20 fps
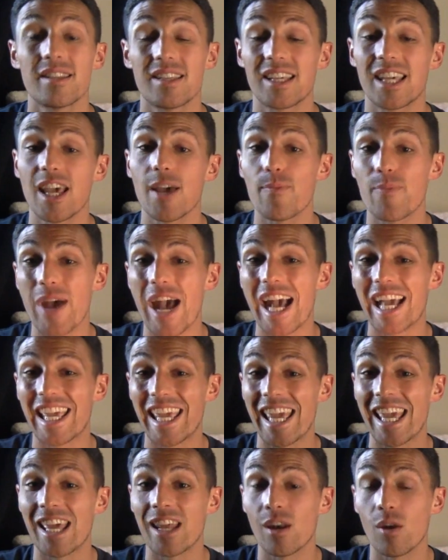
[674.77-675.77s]
to get back
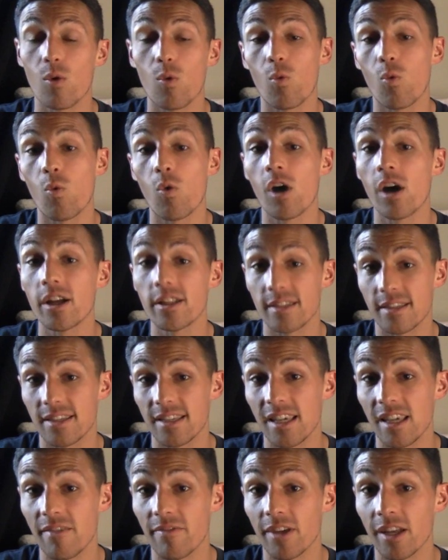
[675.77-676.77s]
in once,
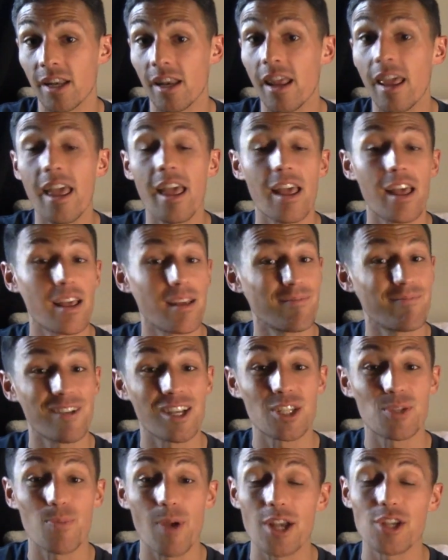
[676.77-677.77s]
even,
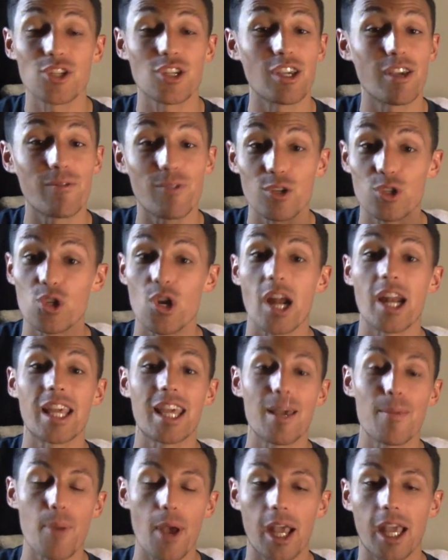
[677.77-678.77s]
especially if you're trying to
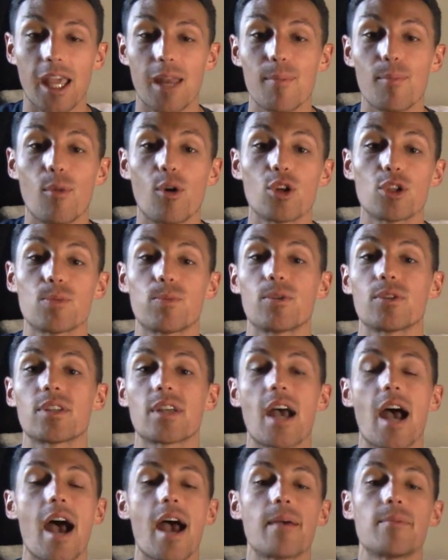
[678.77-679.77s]
get back in multiple
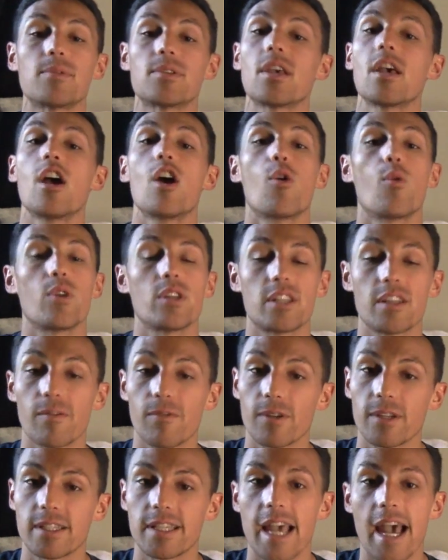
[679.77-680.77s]
times with
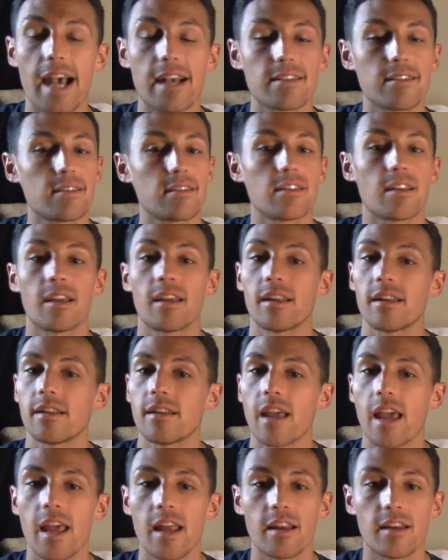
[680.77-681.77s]
different texts and
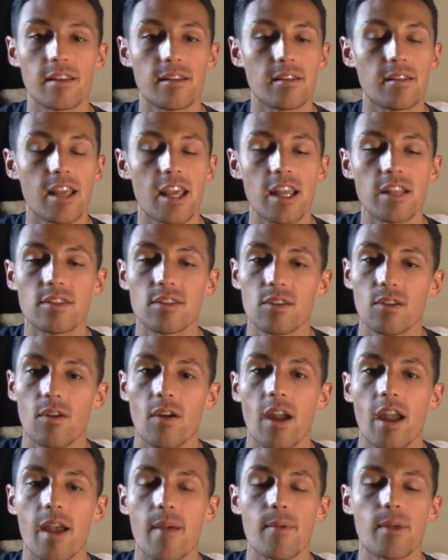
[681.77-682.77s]

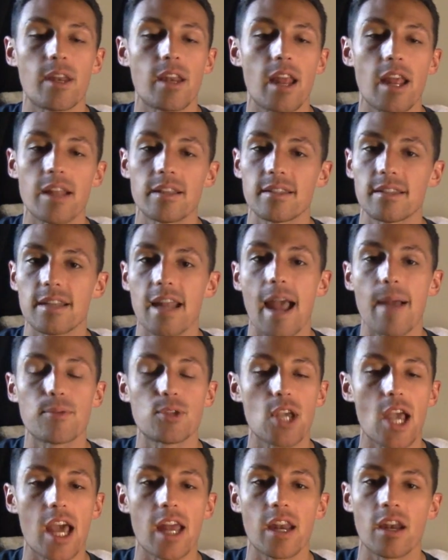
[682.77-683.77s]
Instagram and
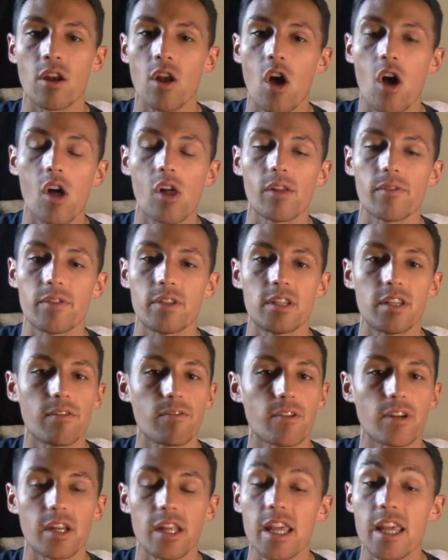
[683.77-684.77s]
Snapchat and all of the
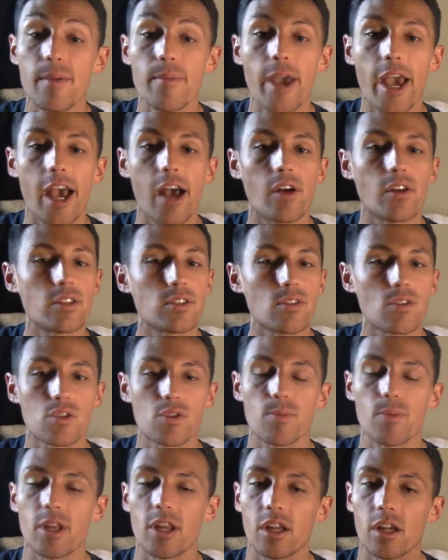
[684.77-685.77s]
different email and
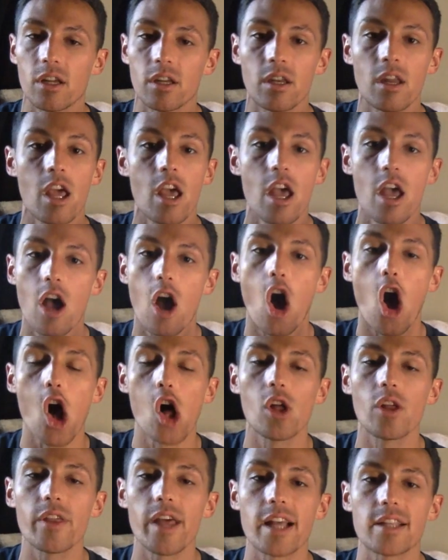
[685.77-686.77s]
social media, and
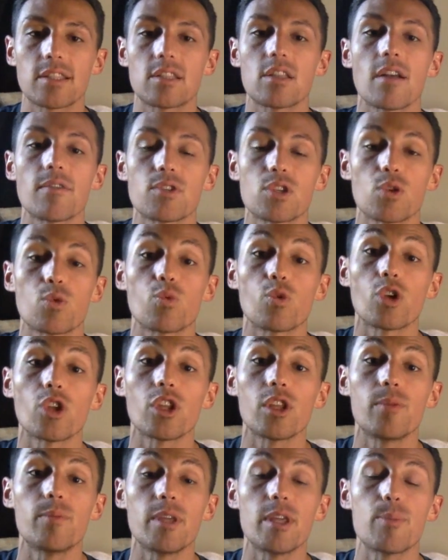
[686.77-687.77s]
all of that stuff should
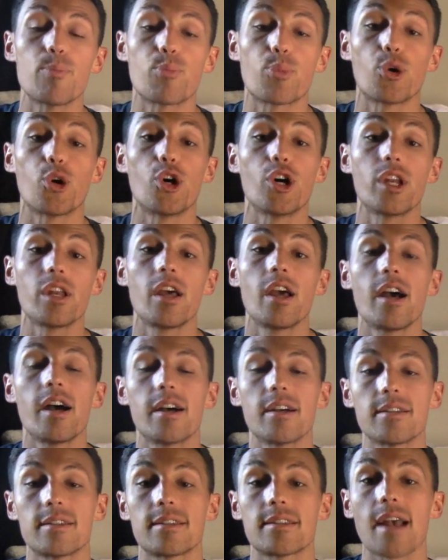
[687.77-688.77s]
really be put
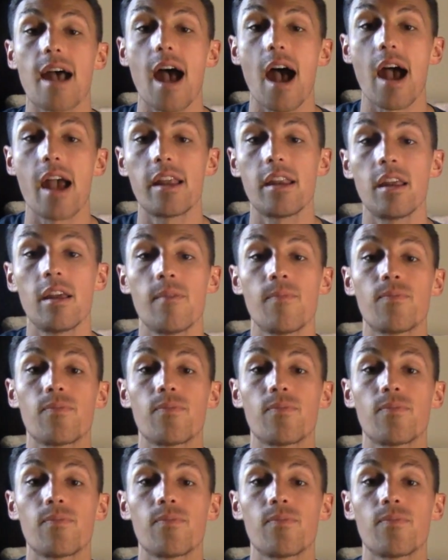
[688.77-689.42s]
aside